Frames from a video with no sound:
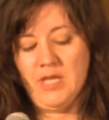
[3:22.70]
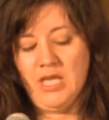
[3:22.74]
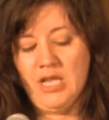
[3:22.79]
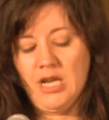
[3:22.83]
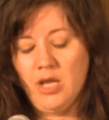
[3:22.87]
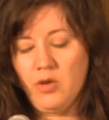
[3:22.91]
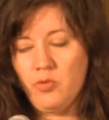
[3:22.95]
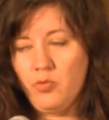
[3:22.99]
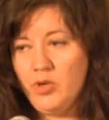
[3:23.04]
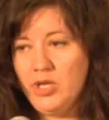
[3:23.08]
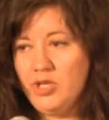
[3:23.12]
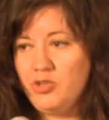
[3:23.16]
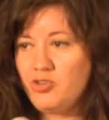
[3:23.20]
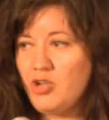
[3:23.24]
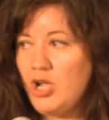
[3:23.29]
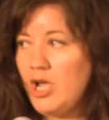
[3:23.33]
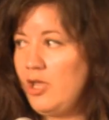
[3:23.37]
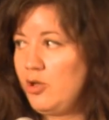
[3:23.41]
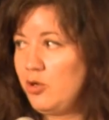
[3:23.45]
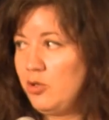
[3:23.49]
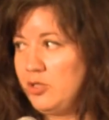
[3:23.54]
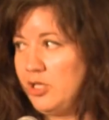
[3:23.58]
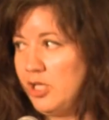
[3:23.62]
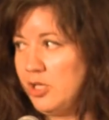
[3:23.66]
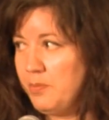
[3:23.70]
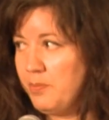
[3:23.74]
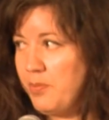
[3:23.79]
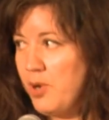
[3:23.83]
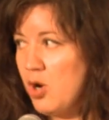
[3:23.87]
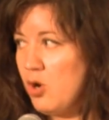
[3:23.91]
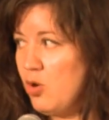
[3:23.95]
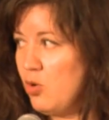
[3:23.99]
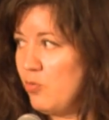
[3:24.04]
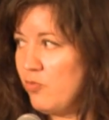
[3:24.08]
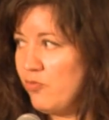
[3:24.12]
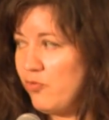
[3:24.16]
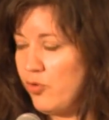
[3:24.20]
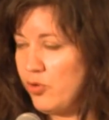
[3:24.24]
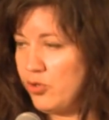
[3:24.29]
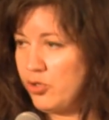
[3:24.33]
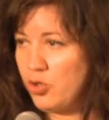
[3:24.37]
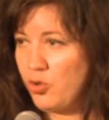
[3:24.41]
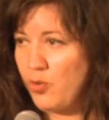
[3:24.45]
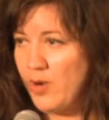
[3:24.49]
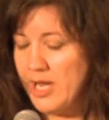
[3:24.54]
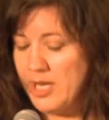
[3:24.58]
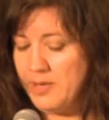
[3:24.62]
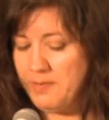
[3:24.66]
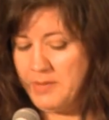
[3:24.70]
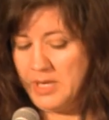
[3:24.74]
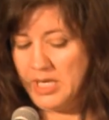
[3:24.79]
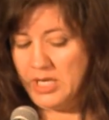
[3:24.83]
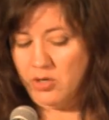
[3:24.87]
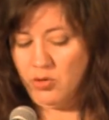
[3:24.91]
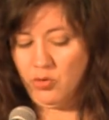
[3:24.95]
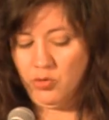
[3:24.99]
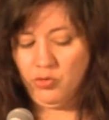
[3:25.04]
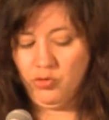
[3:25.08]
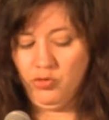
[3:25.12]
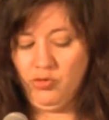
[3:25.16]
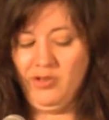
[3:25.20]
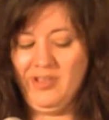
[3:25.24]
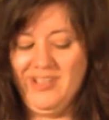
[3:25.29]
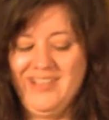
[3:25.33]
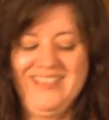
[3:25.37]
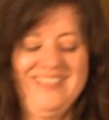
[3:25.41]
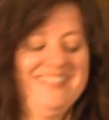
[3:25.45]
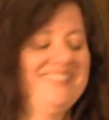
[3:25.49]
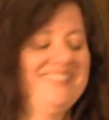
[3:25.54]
And I retitled it Poem for the Grantmakers.